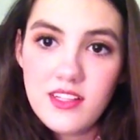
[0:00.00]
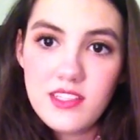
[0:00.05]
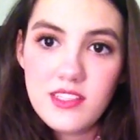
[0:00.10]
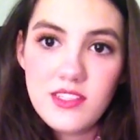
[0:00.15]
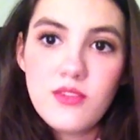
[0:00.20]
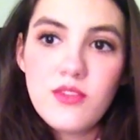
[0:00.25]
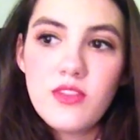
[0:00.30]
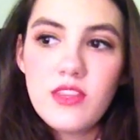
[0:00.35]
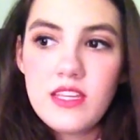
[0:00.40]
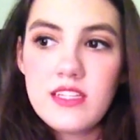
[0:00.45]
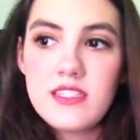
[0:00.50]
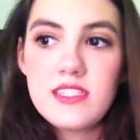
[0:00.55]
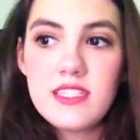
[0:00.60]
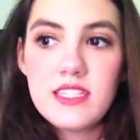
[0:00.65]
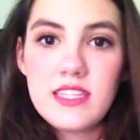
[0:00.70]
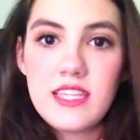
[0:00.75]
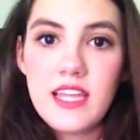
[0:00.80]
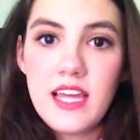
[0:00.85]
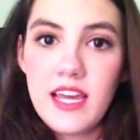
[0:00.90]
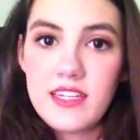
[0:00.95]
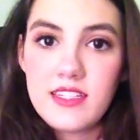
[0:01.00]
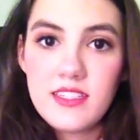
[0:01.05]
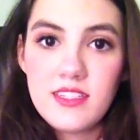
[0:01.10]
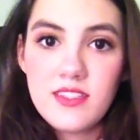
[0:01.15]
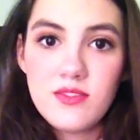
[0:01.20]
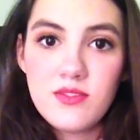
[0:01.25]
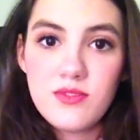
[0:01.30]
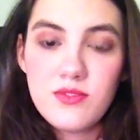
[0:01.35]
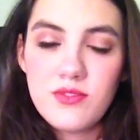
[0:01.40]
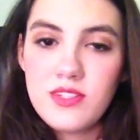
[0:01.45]
Little things like that
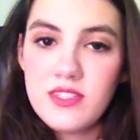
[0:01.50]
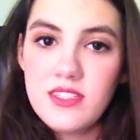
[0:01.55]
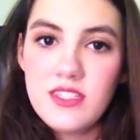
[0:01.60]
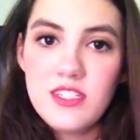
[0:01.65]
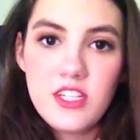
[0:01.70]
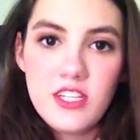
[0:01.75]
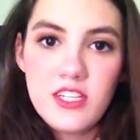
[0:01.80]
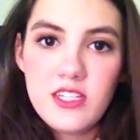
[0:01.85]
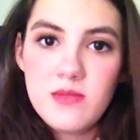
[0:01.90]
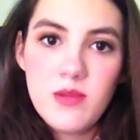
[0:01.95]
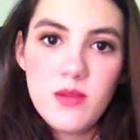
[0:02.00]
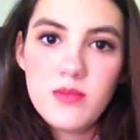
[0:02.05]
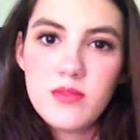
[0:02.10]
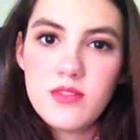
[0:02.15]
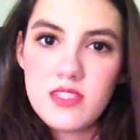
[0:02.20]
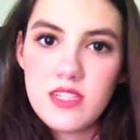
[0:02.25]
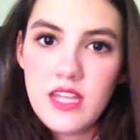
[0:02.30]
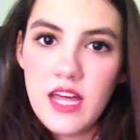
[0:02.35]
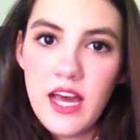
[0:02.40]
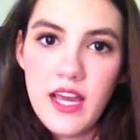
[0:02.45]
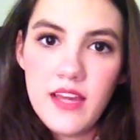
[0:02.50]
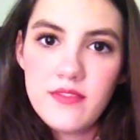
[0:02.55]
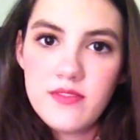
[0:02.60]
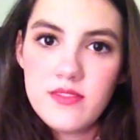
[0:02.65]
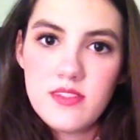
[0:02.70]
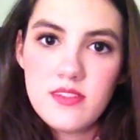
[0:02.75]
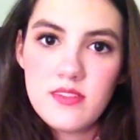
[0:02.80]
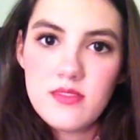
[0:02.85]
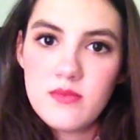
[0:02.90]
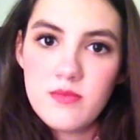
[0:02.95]
can really change people's
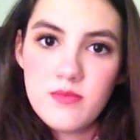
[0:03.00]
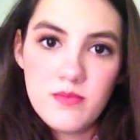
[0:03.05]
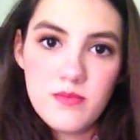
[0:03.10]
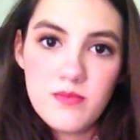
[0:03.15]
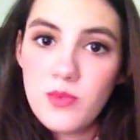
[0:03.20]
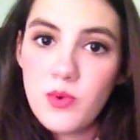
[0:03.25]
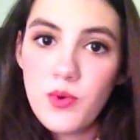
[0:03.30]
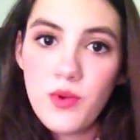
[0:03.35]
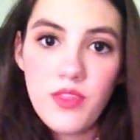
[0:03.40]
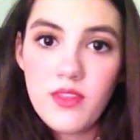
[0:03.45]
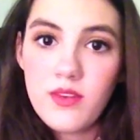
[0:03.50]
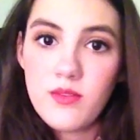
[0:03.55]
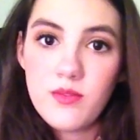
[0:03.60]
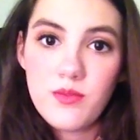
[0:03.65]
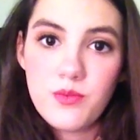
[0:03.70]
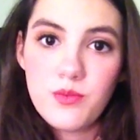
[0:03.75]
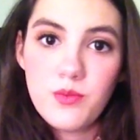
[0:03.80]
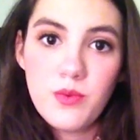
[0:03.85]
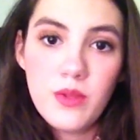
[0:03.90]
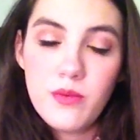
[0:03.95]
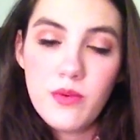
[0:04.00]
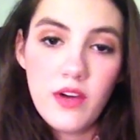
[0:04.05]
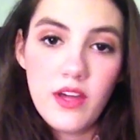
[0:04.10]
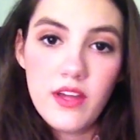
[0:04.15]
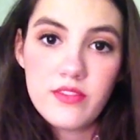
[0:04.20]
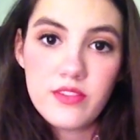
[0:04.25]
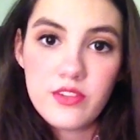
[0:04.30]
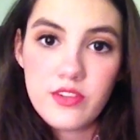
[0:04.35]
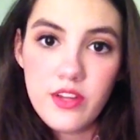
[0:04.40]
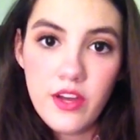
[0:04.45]
lives more than we will
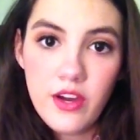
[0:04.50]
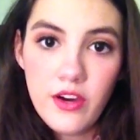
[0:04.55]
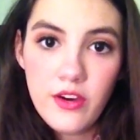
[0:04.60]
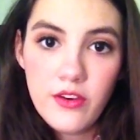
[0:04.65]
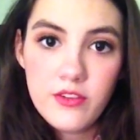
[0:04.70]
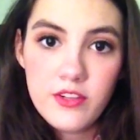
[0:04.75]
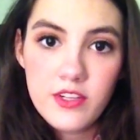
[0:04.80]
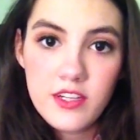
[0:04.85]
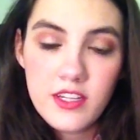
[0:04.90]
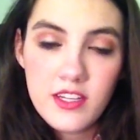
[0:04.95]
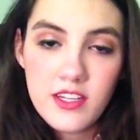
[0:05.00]
ever know.